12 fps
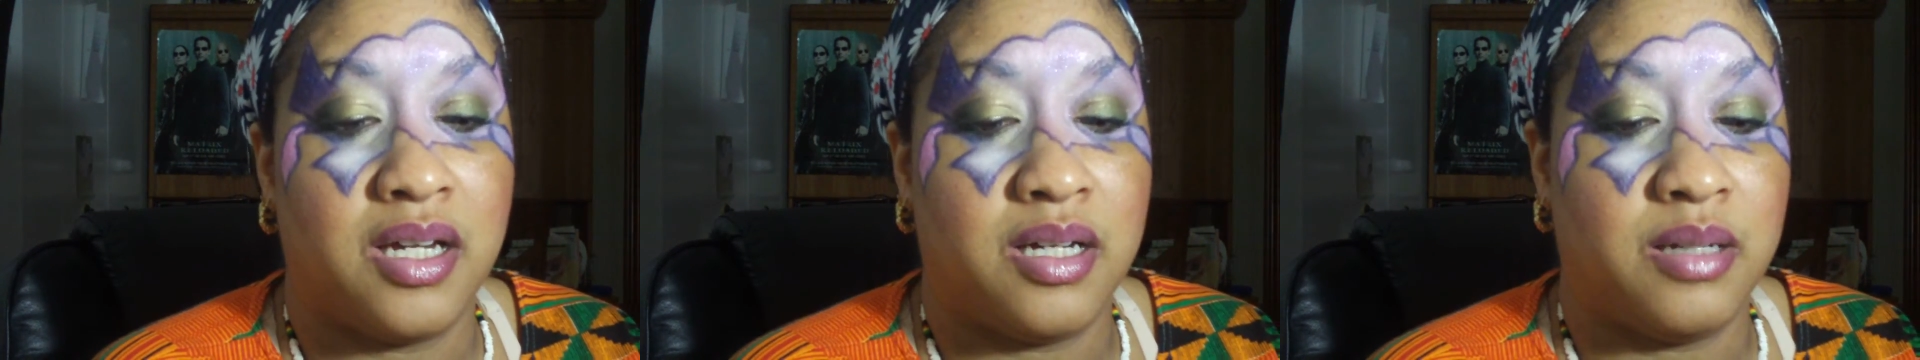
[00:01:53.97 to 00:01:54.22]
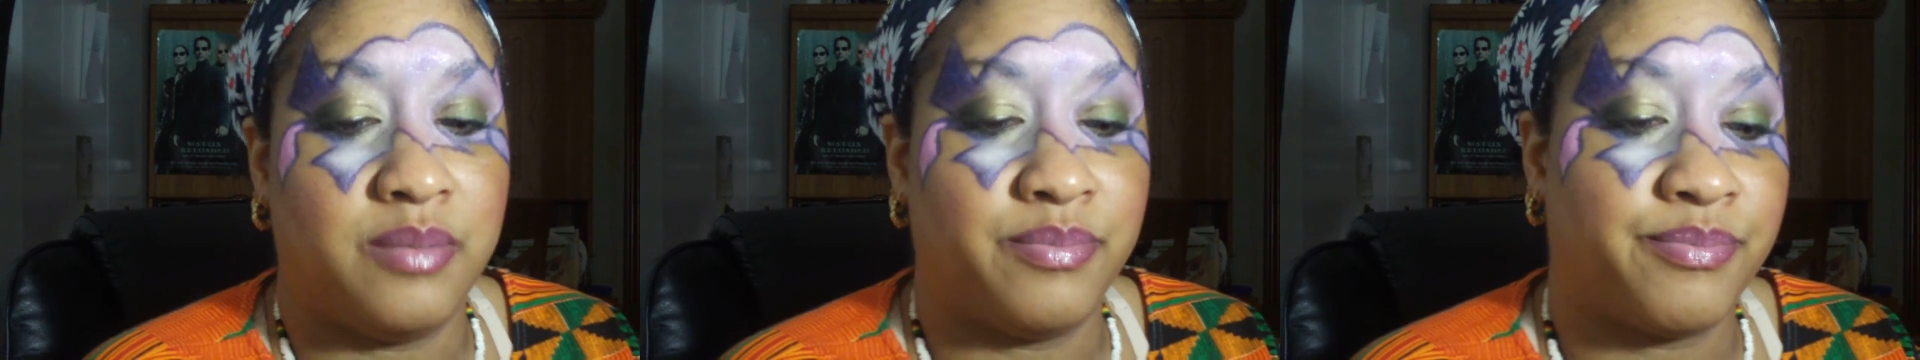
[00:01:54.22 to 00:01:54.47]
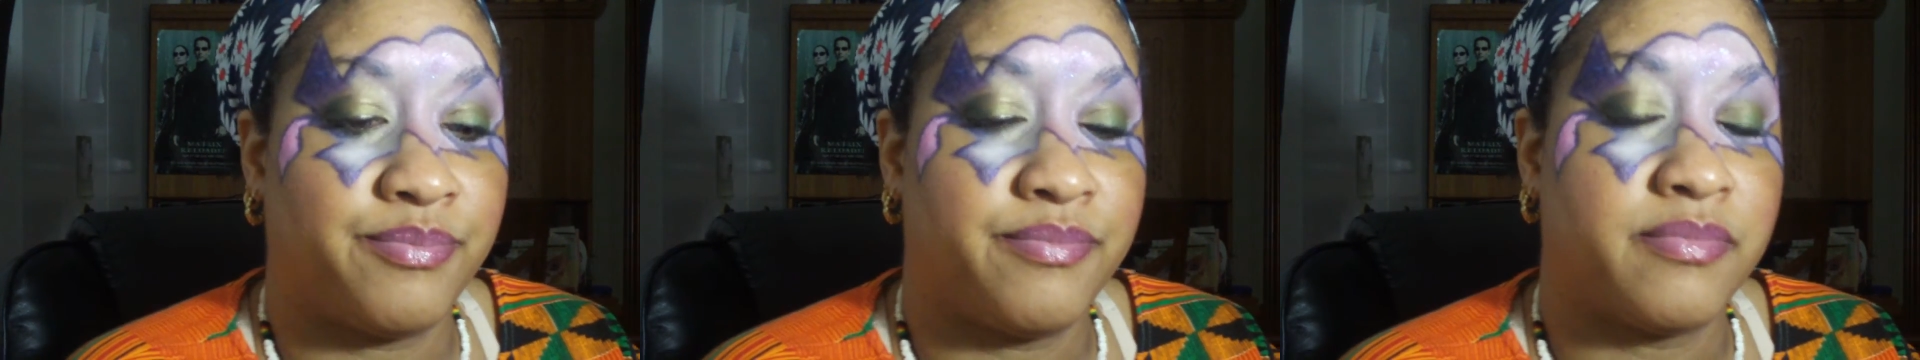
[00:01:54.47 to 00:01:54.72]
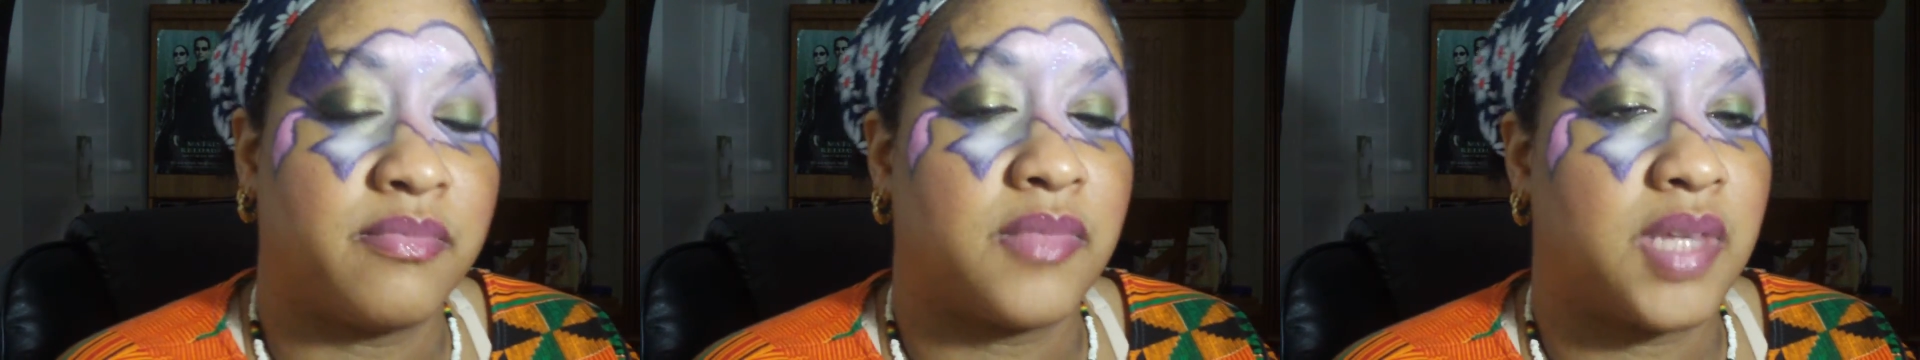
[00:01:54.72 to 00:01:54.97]
Um,
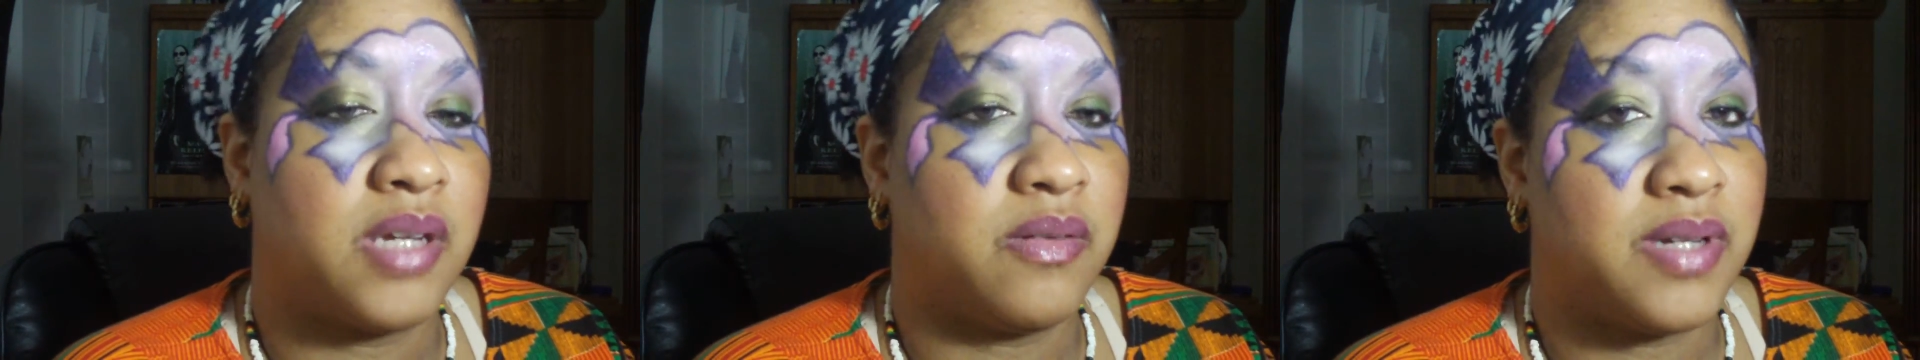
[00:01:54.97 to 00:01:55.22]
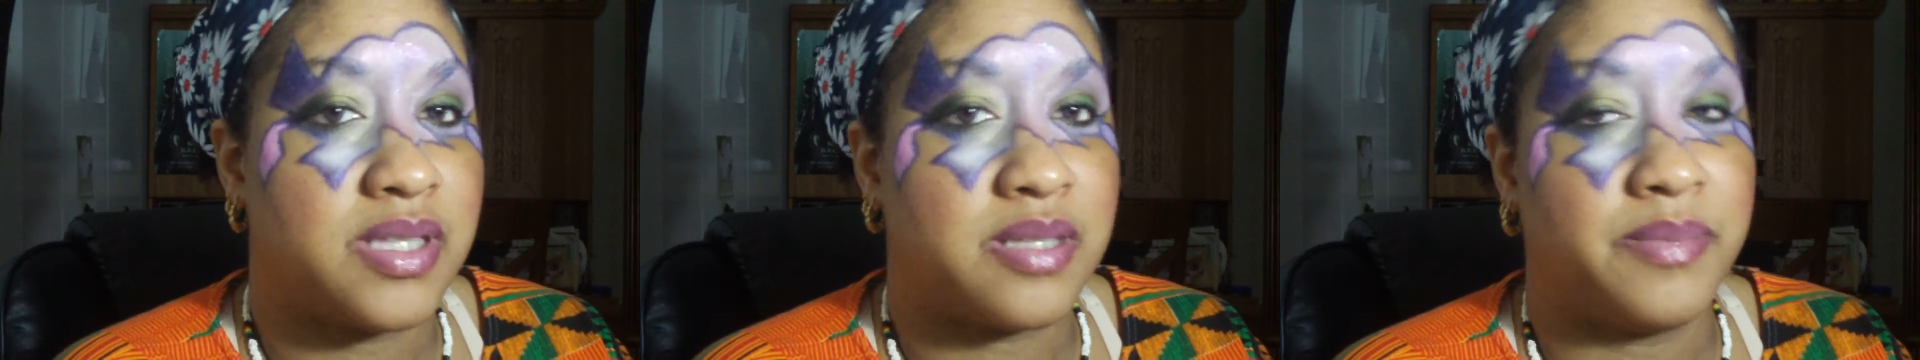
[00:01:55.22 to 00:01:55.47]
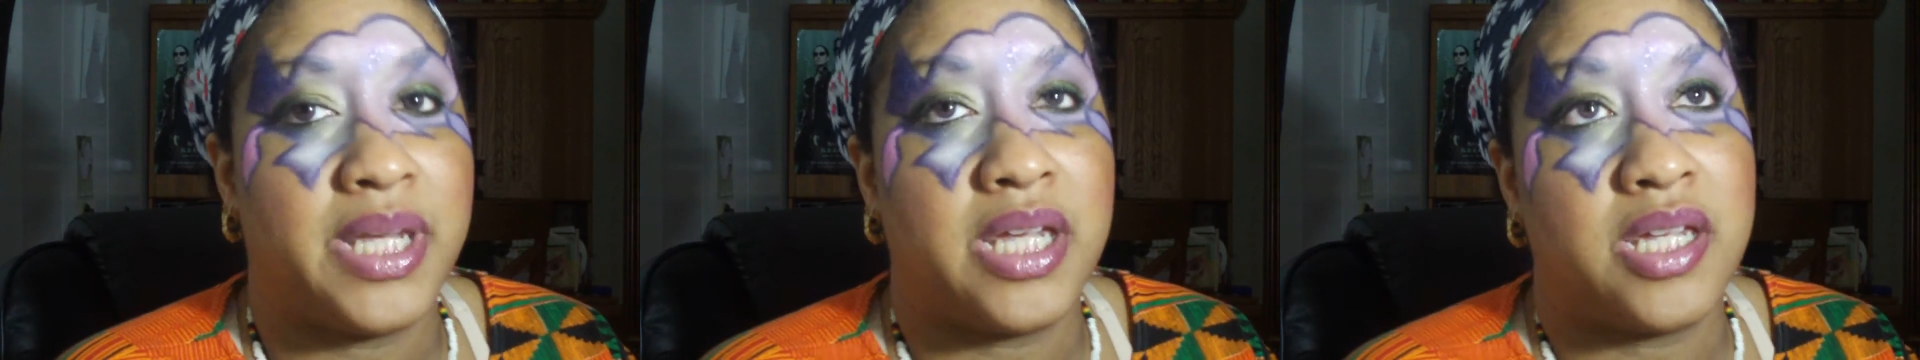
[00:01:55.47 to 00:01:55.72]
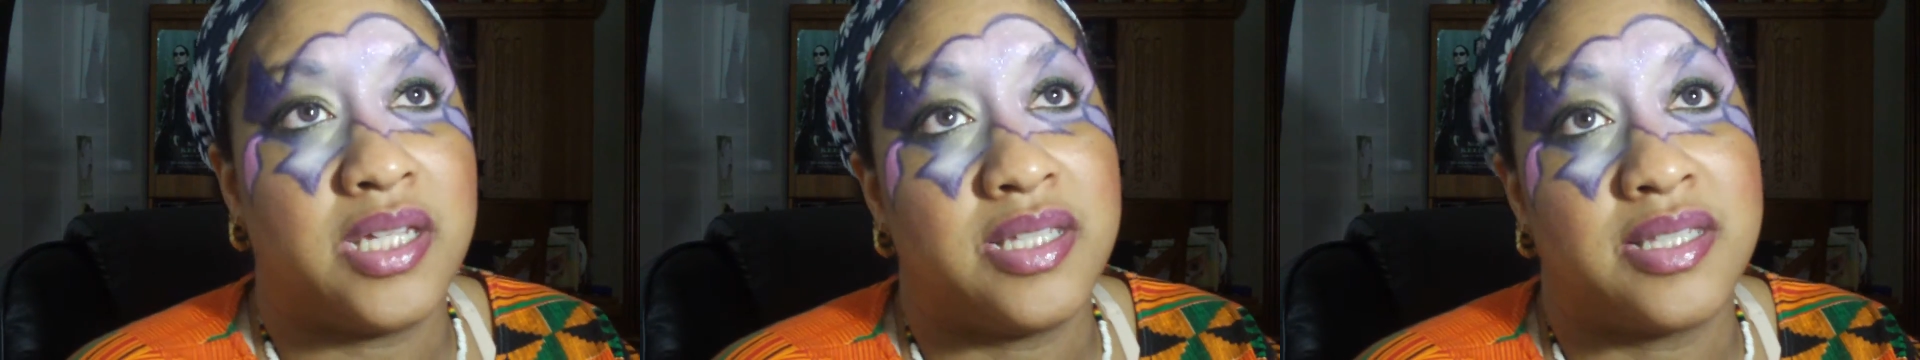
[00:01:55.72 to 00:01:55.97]

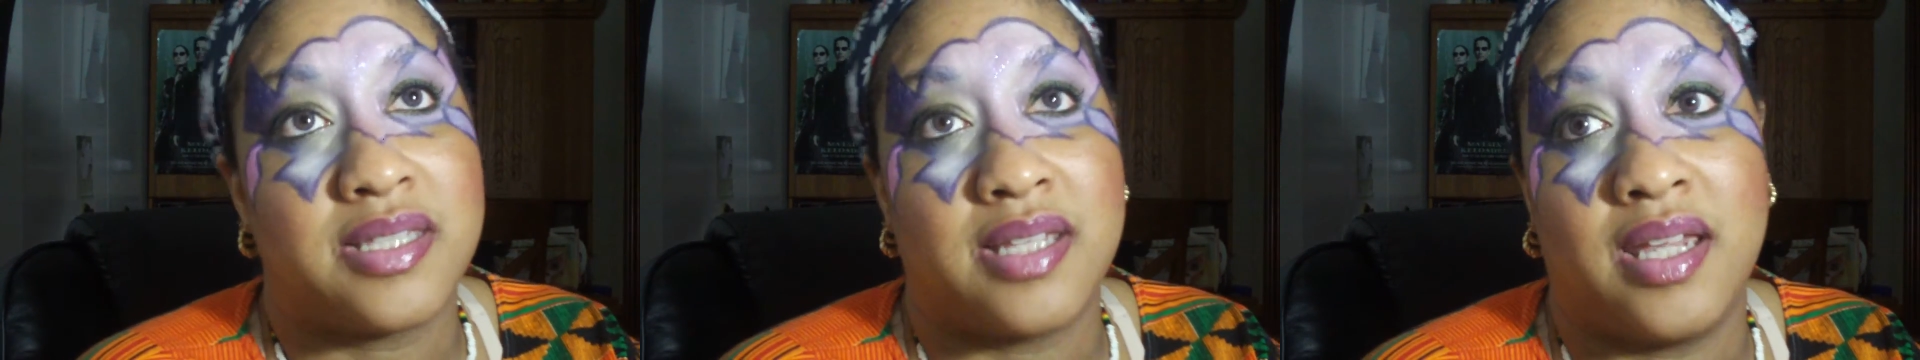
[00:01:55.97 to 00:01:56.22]
resumes